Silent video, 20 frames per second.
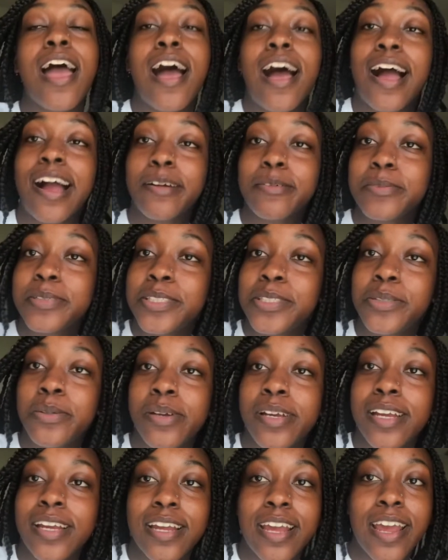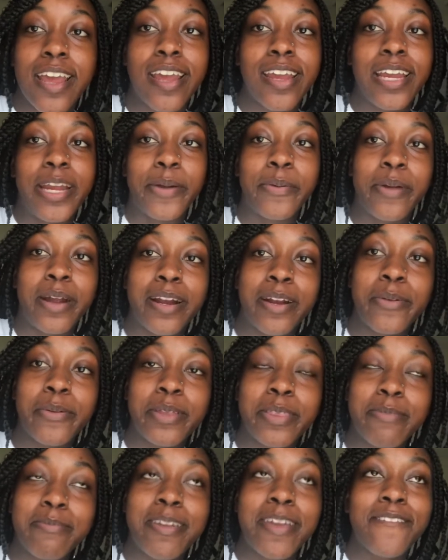I'm gonna be doing a get ready
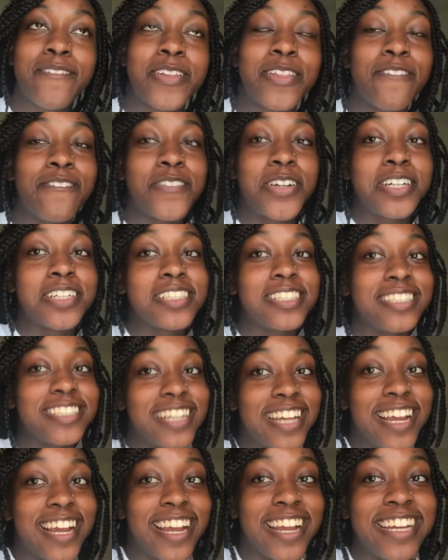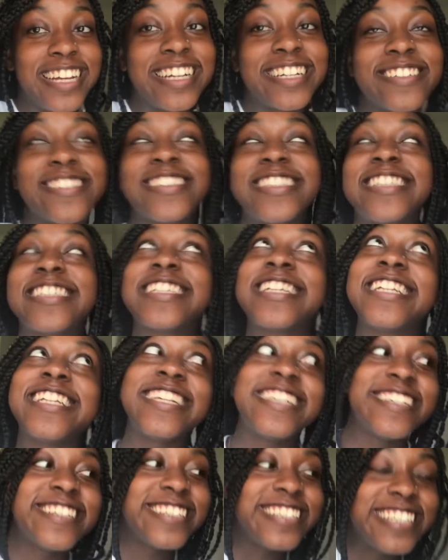with me for the first day of
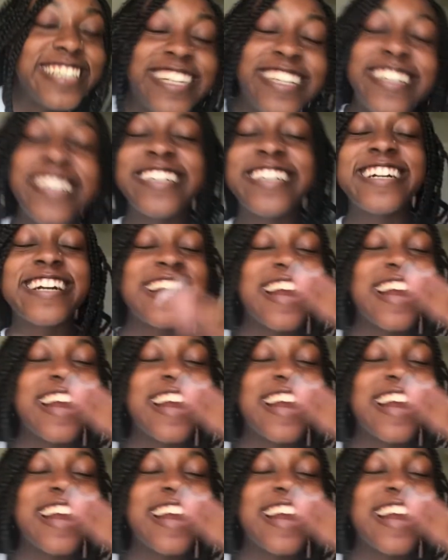senior year.